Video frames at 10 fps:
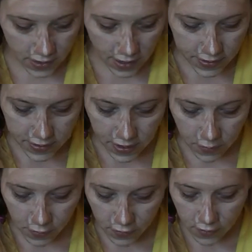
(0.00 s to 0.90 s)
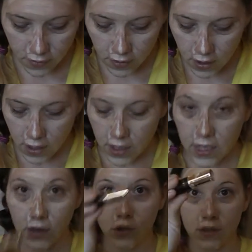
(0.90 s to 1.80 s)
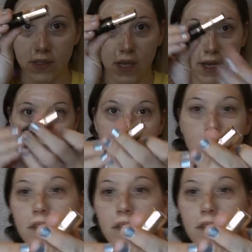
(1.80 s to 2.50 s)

size sample. It looks like